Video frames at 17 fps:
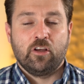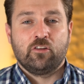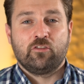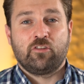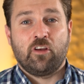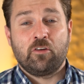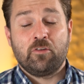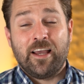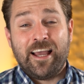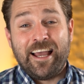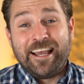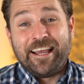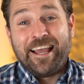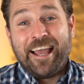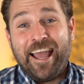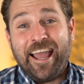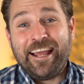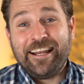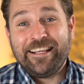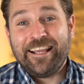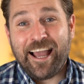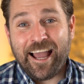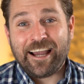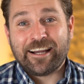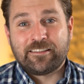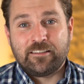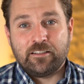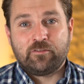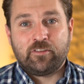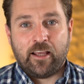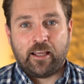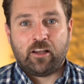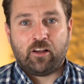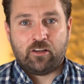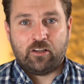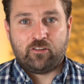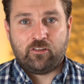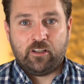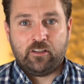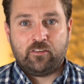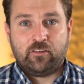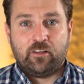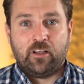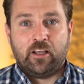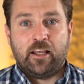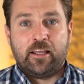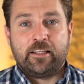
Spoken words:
So any active technologies,